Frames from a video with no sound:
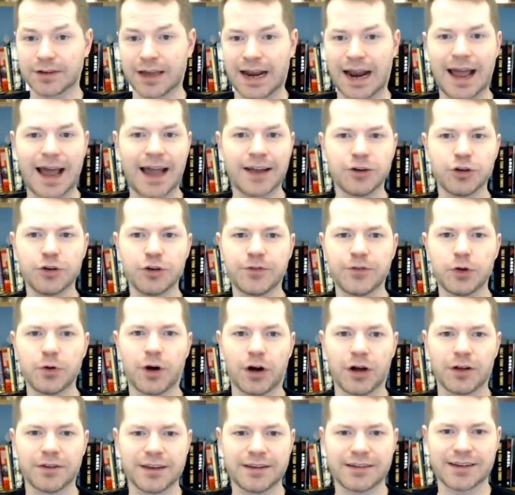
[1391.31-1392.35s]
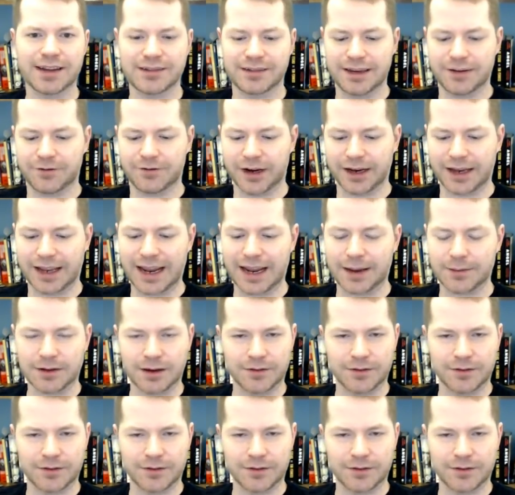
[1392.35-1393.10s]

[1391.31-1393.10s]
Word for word: And I, I do view all these as different games.